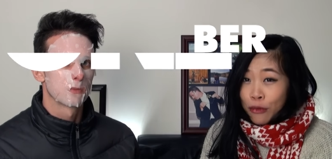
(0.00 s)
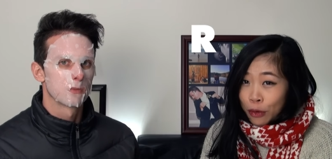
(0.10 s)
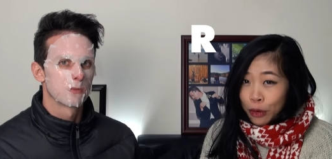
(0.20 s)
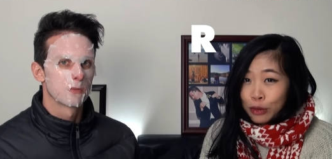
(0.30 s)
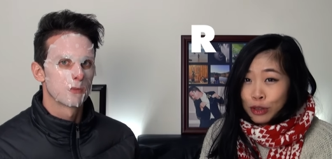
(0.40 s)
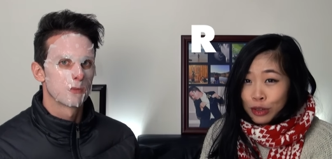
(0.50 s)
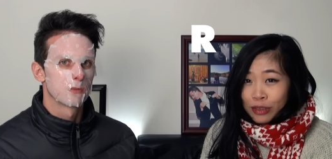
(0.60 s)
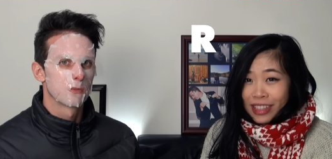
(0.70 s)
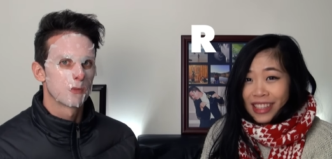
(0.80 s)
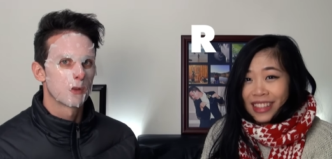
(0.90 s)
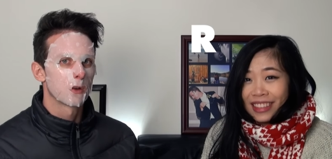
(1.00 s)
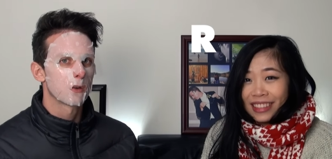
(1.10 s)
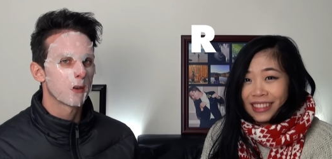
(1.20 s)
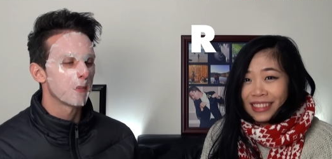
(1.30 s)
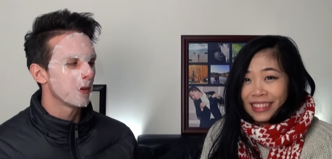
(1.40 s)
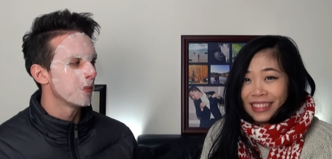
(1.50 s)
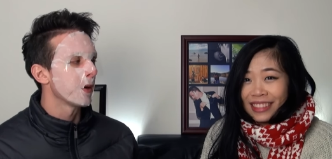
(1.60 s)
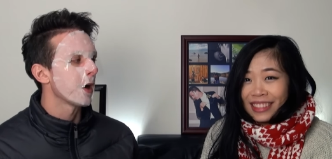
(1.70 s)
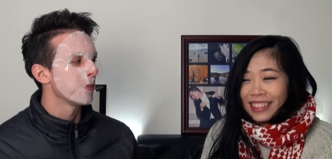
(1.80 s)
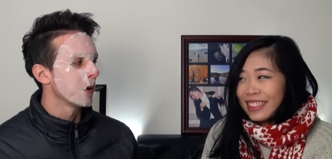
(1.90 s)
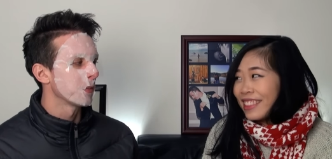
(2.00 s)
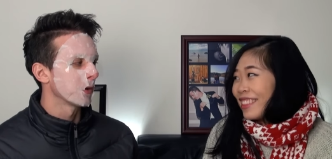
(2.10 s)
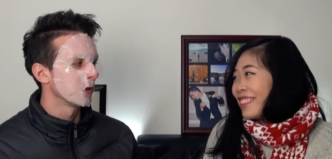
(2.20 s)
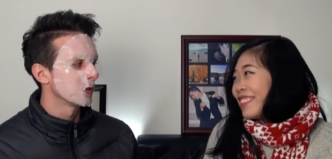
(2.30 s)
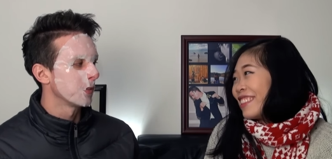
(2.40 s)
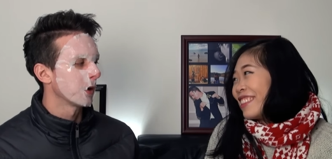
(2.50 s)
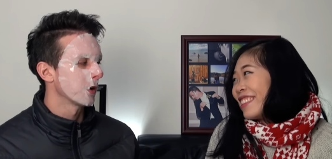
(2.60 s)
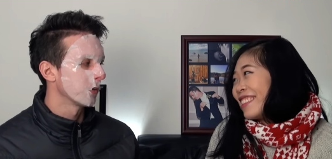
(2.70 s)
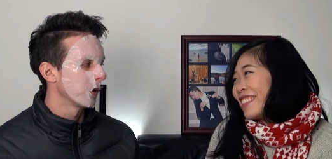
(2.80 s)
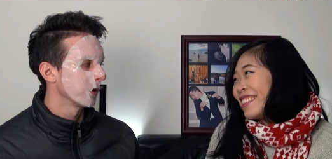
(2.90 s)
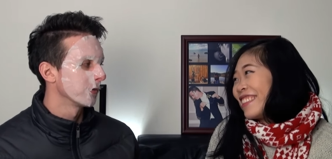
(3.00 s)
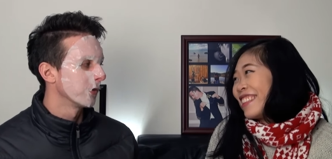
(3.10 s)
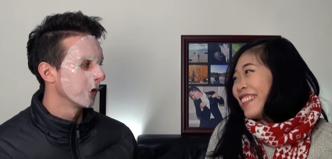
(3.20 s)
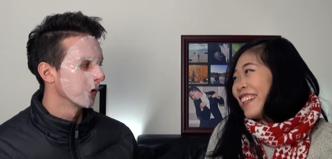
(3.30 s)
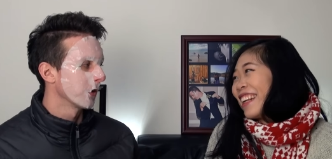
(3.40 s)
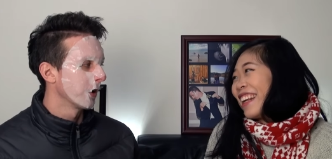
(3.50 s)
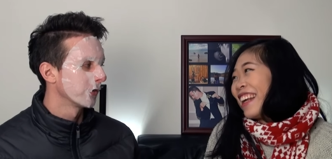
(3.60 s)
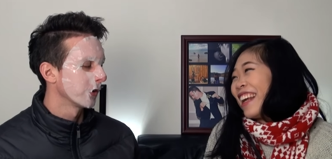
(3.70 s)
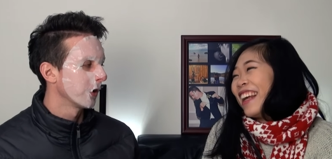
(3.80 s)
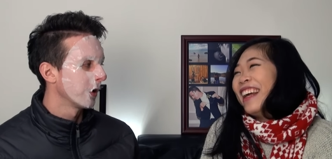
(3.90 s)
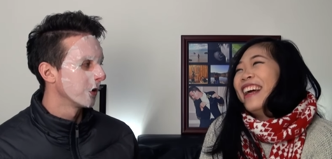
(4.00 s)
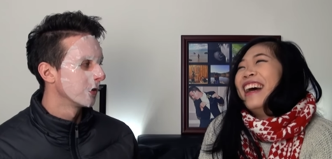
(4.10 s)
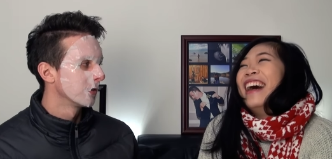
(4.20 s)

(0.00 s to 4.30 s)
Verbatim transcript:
Speaker 1: photo shoots.
Speaker 2: Don't give me bad memories about our wedding photographs, all right?